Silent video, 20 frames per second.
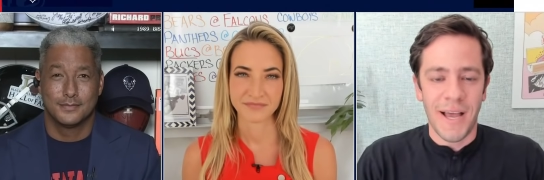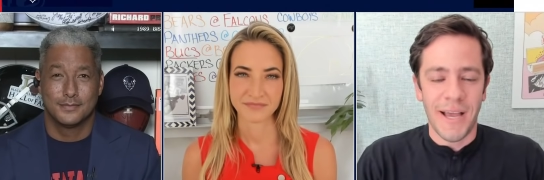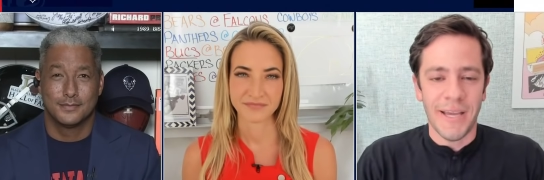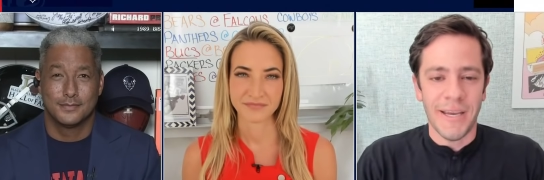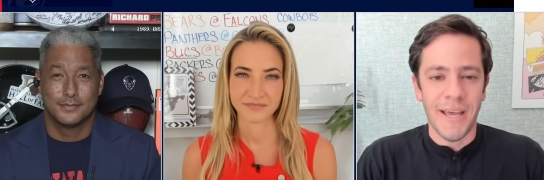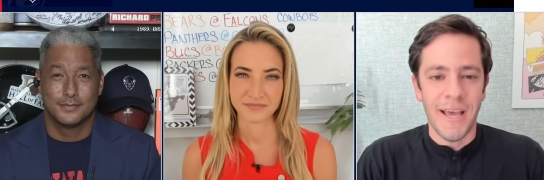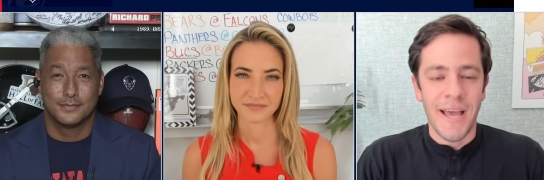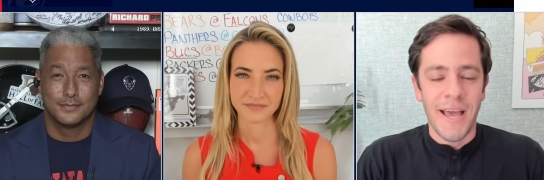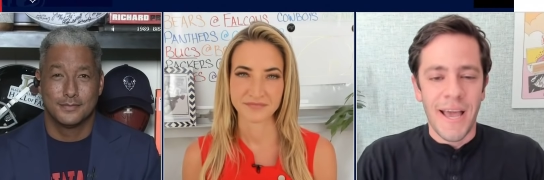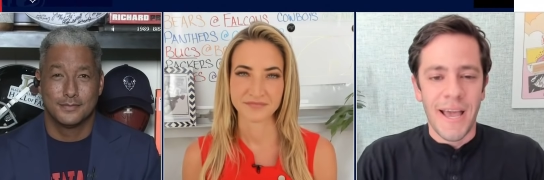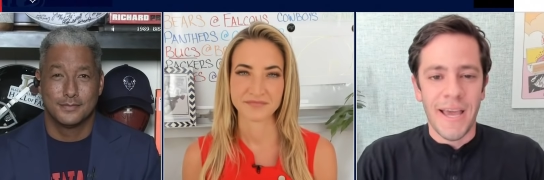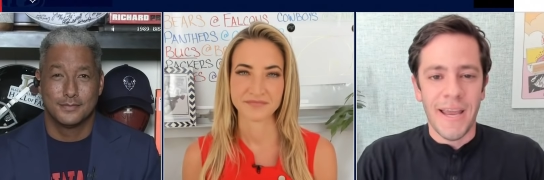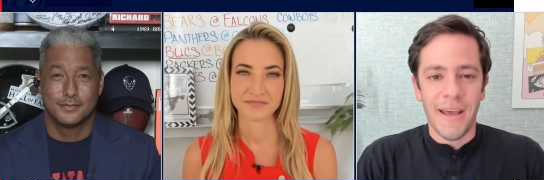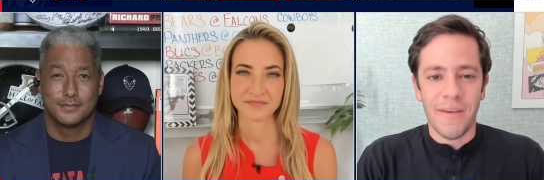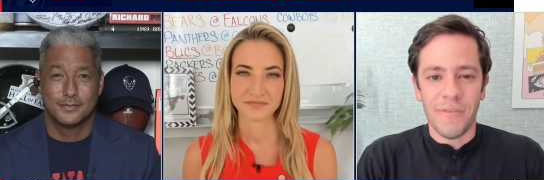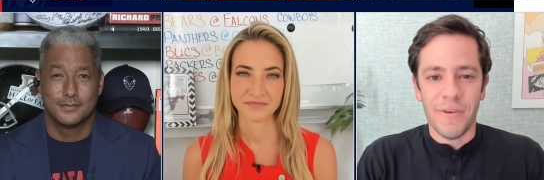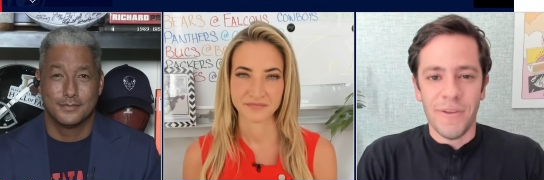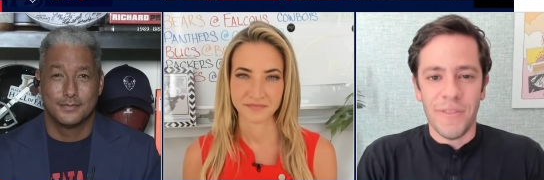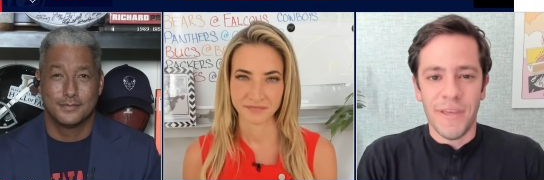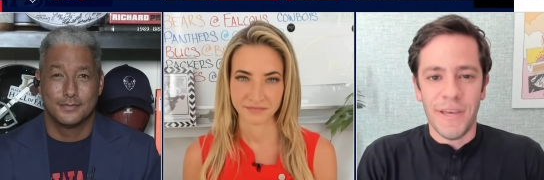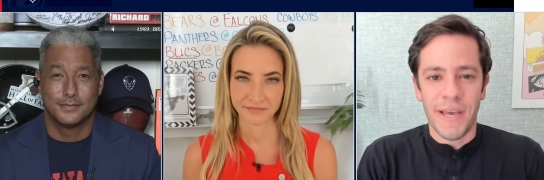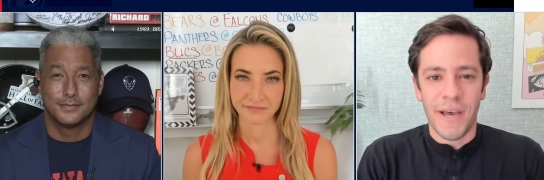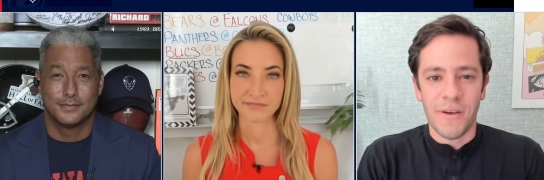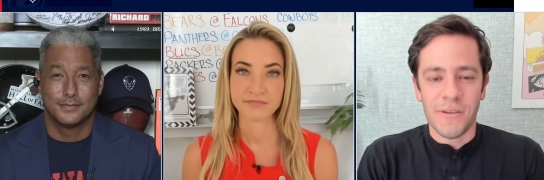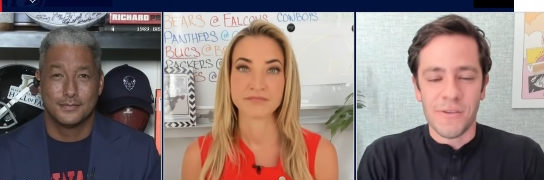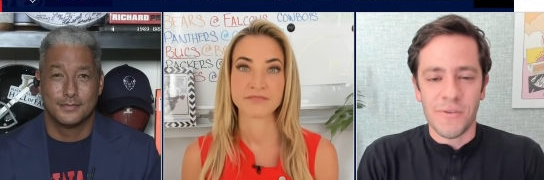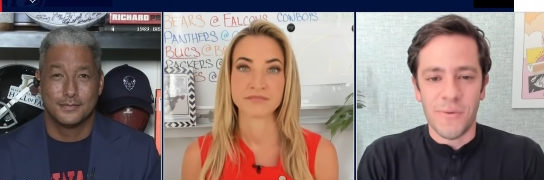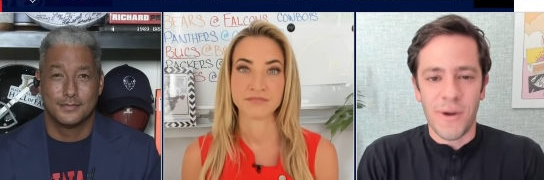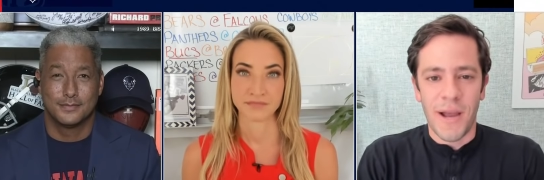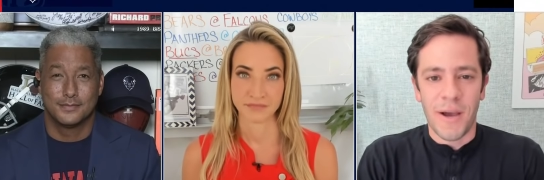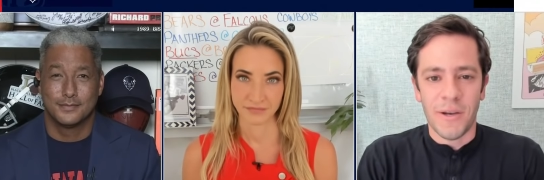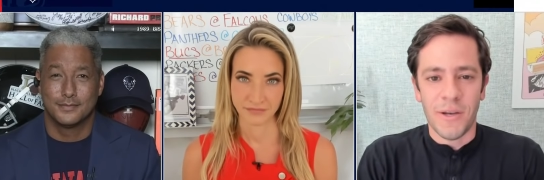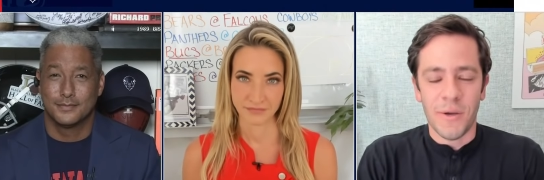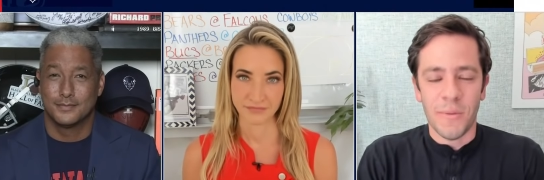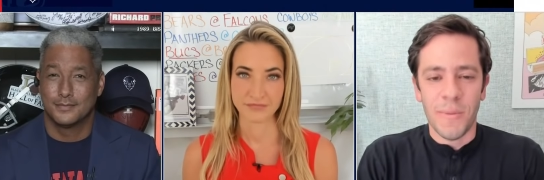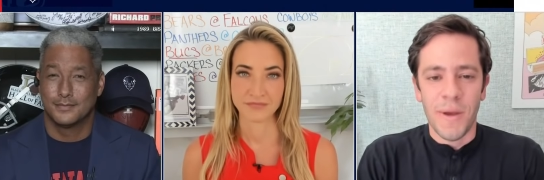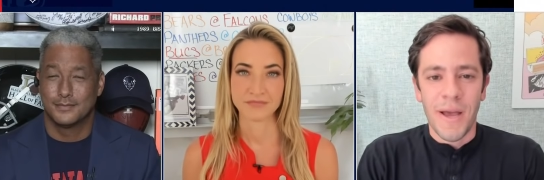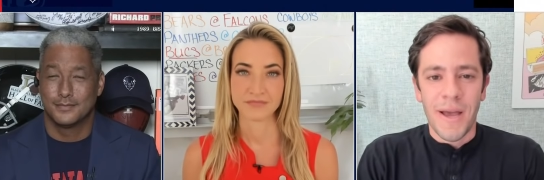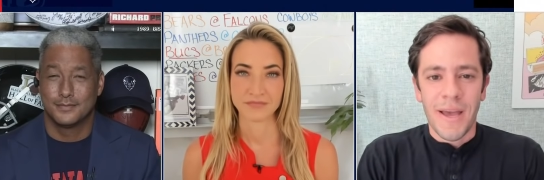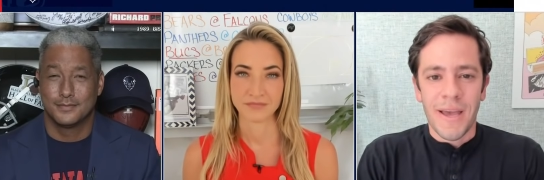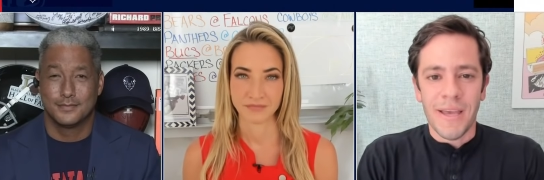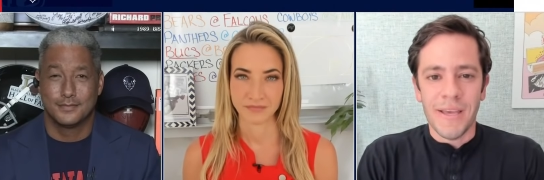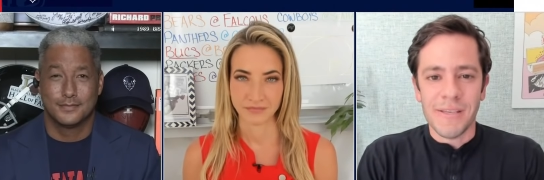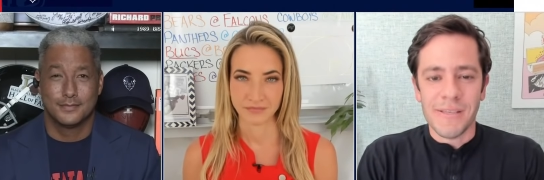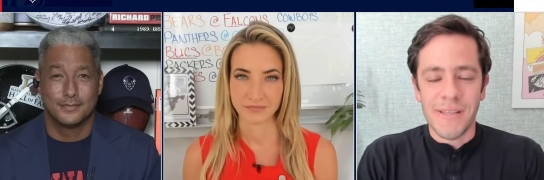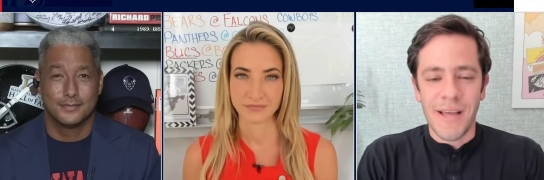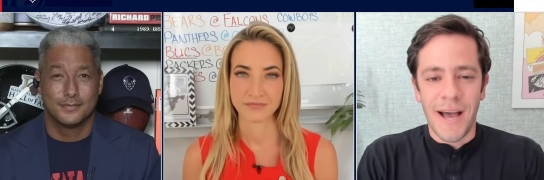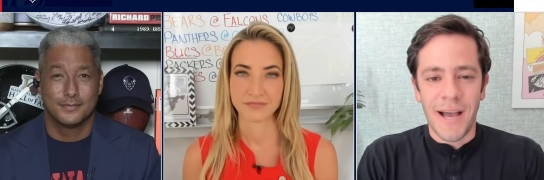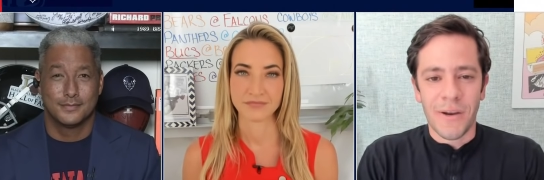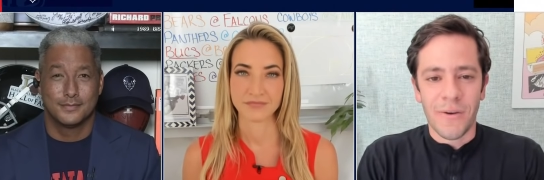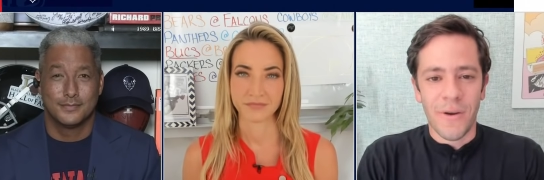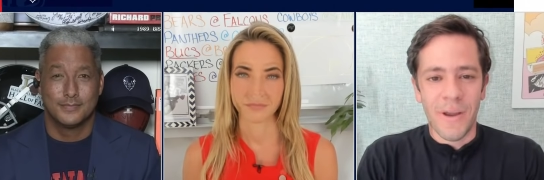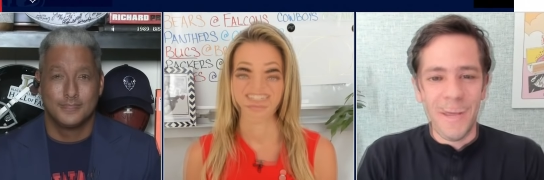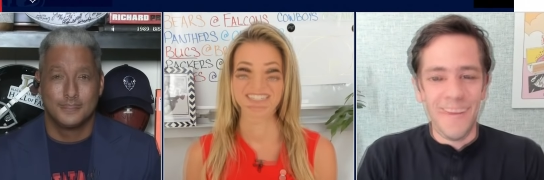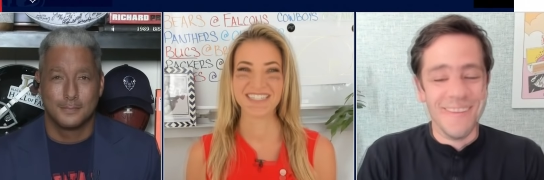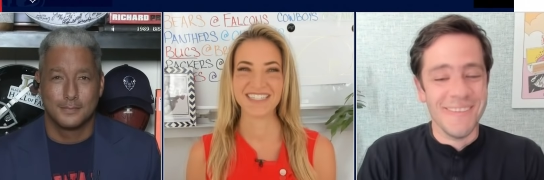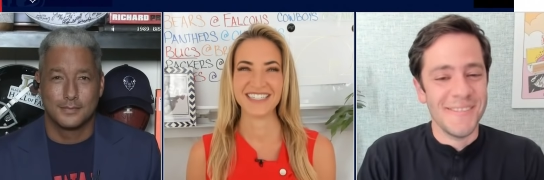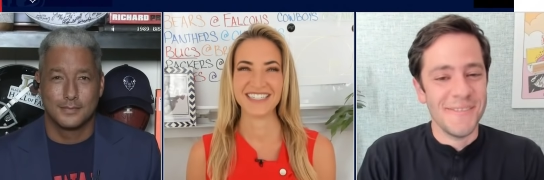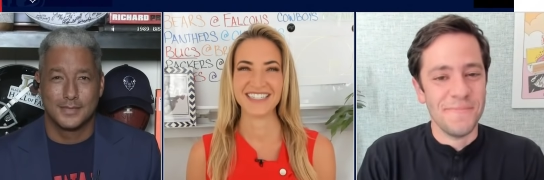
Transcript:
Speaker 1: line and everything else around him is not great.